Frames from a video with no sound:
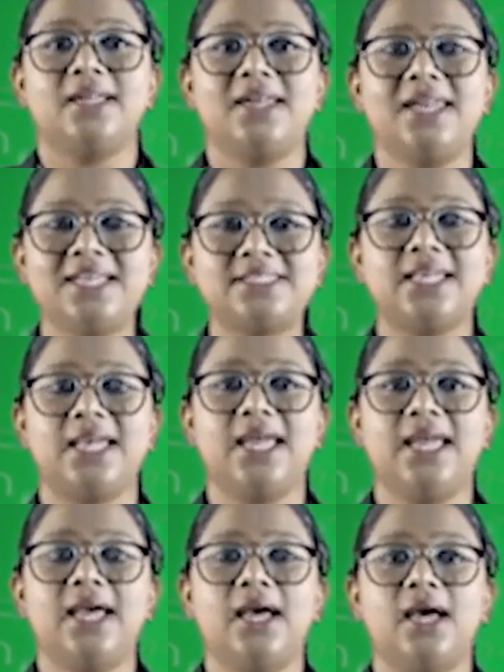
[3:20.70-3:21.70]
Let's
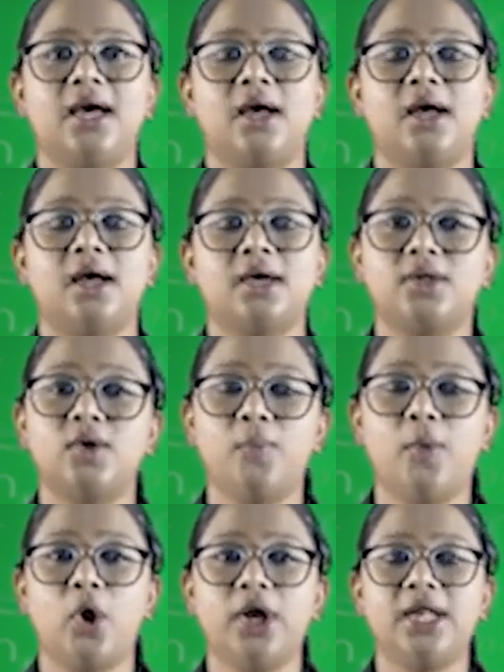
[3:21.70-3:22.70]
say a
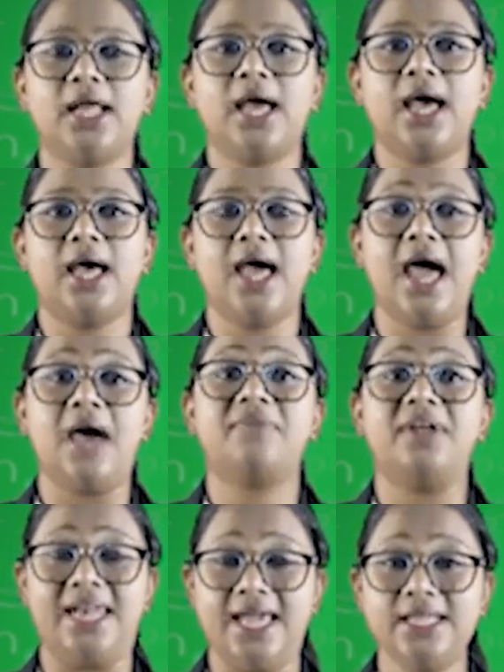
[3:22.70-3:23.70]
cuboid have
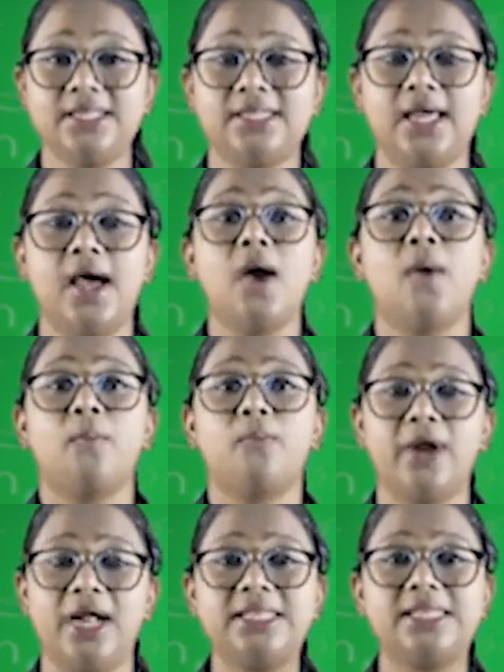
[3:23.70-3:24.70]
a length,
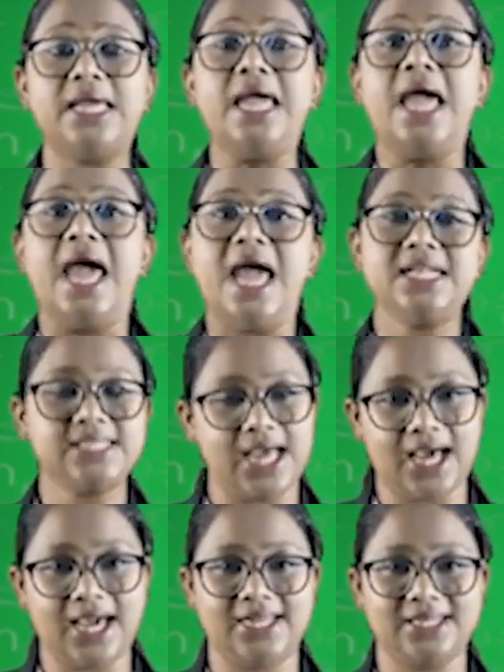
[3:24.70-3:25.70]
breadth and
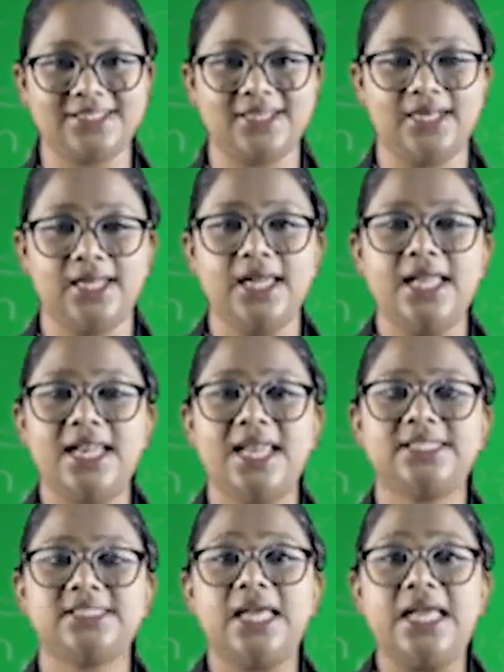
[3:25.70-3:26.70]
height.
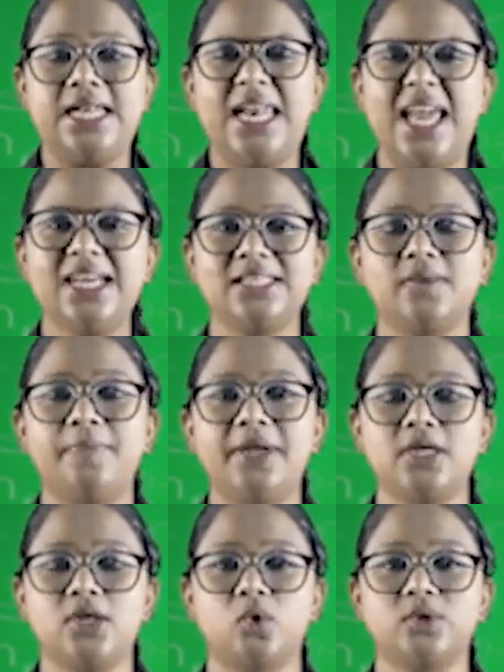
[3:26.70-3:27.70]
Let length be
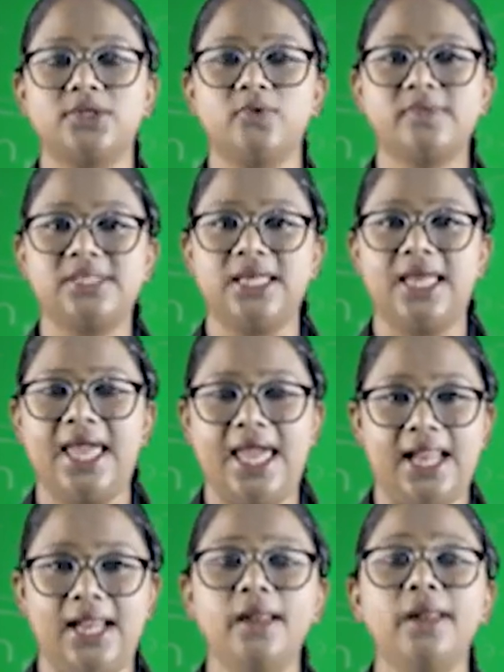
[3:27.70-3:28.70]
denoted using
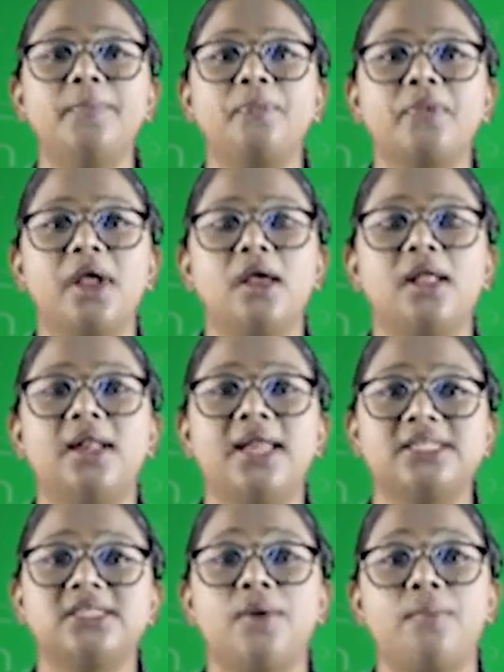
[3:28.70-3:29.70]
L,
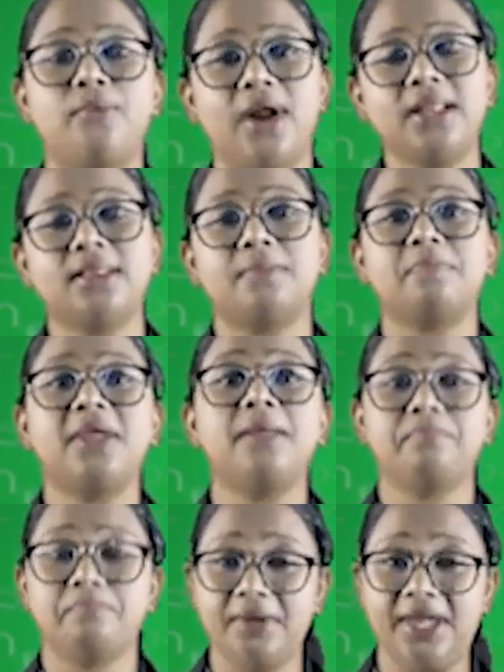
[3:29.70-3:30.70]
let breadth be
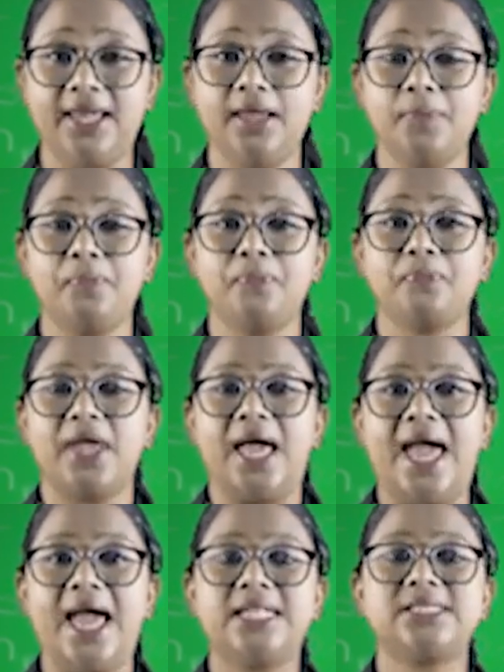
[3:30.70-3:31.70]
B
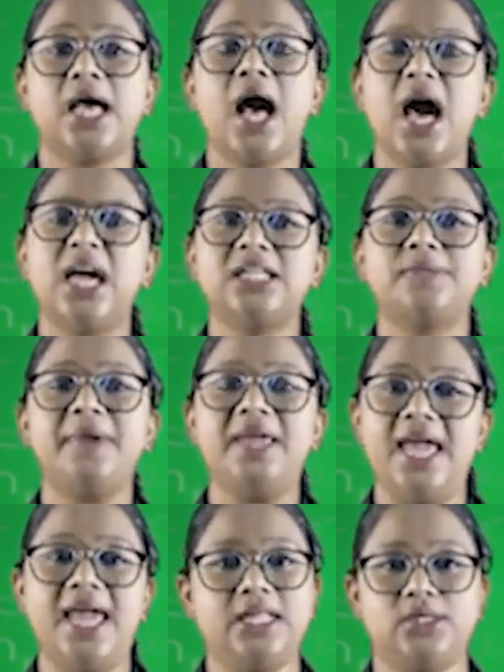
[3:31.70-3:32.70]
and height be
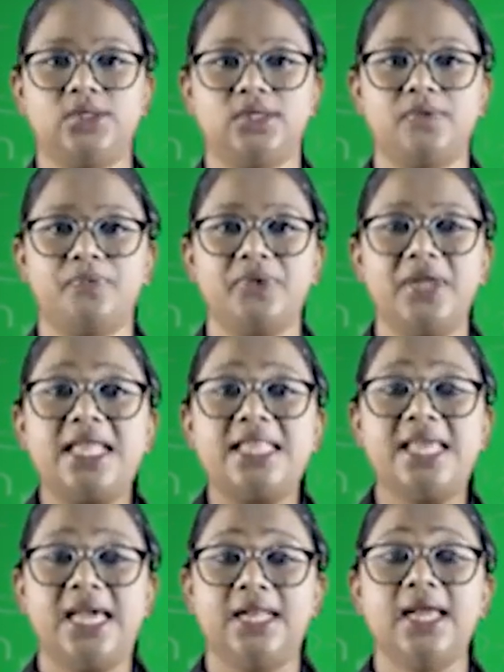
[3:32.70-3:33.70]
H.
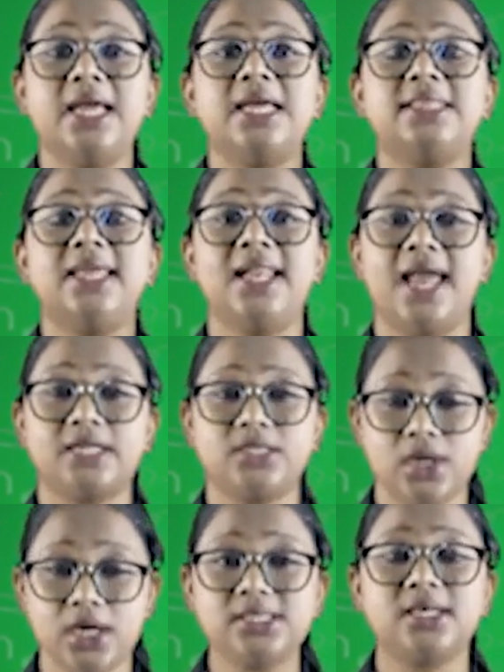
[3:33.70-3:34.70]
Then the
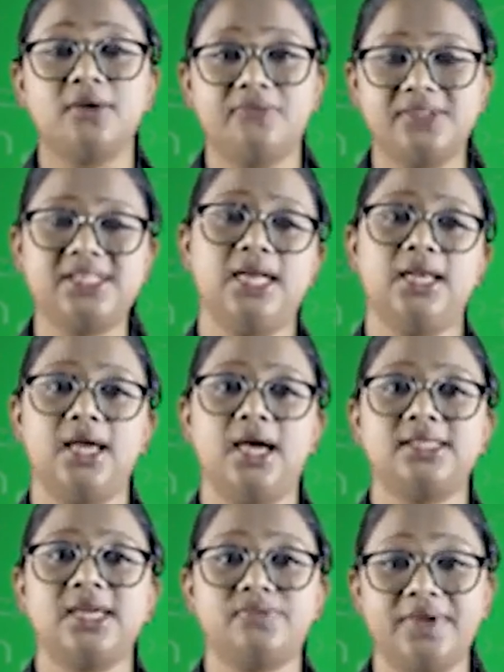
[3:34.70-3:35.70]
lateral surface
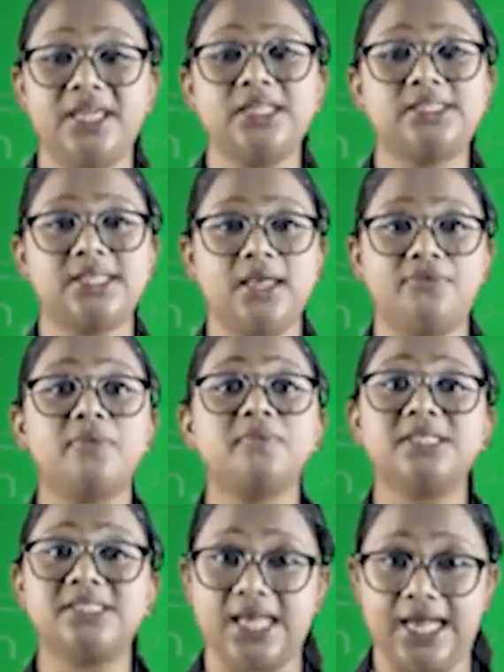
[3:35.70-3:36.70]
area that we can see from
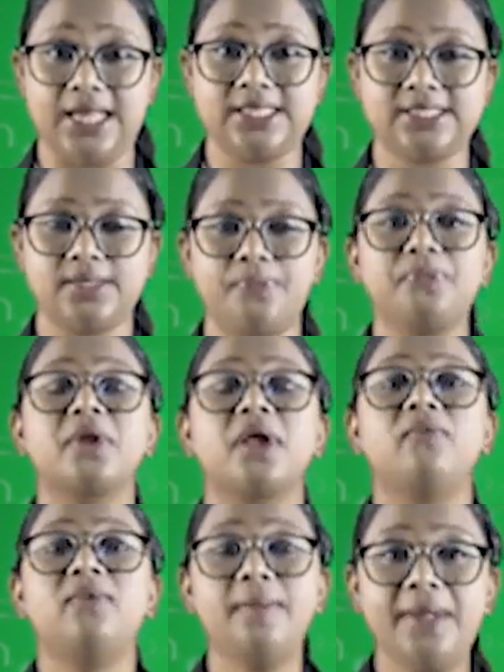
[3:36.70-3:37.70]
the sides
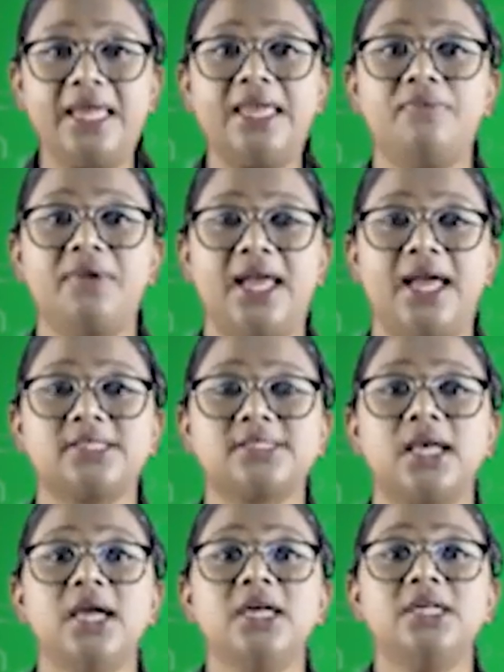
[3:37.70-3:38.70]
will be given
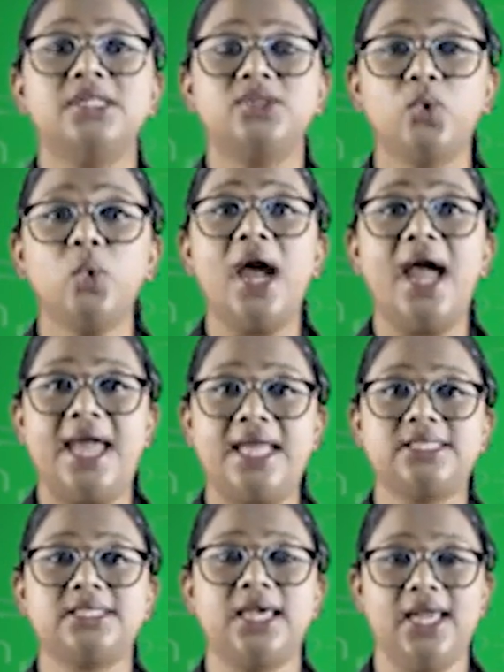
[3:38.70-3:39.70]
as
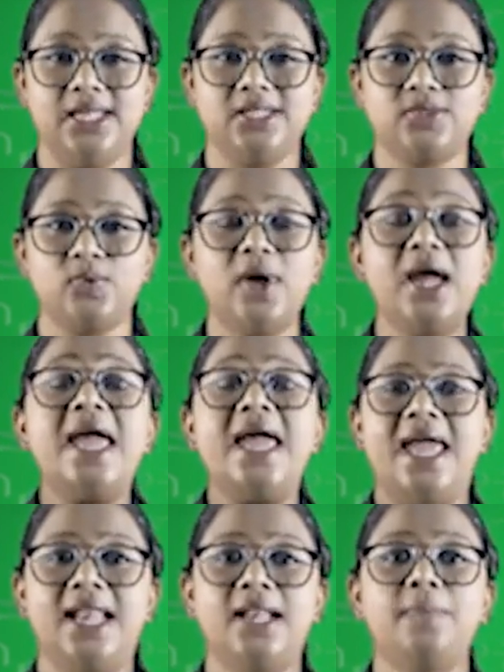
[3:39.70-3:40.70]
2H into
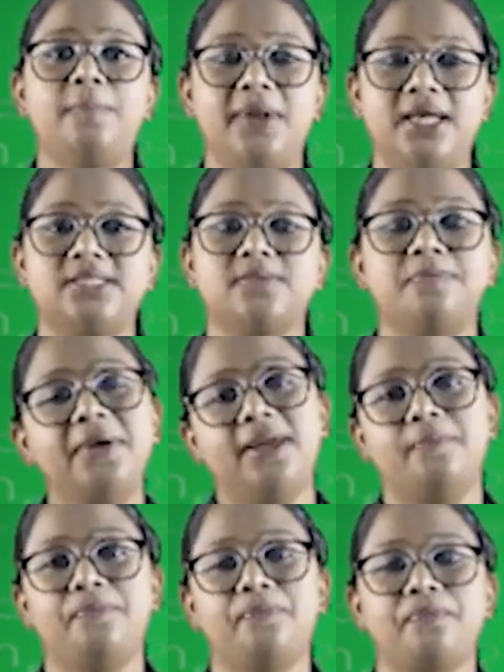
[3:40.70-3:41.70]
L plus
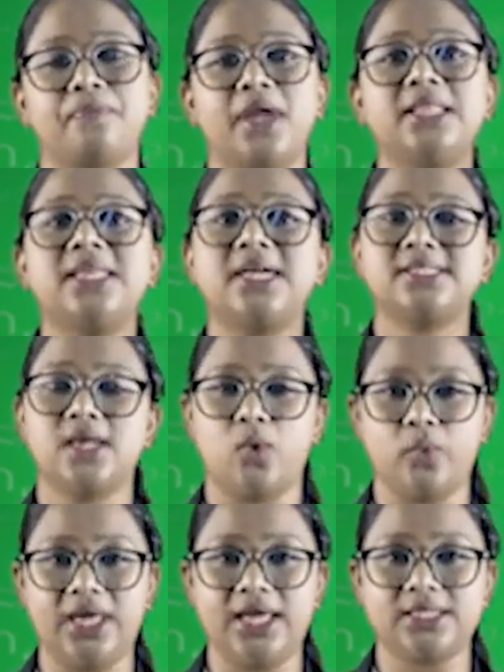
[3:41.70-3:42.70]
B. That's how
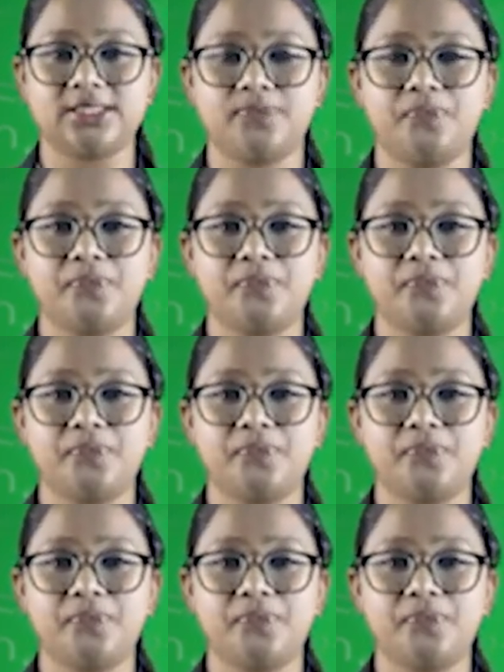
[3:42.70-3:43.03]
we get.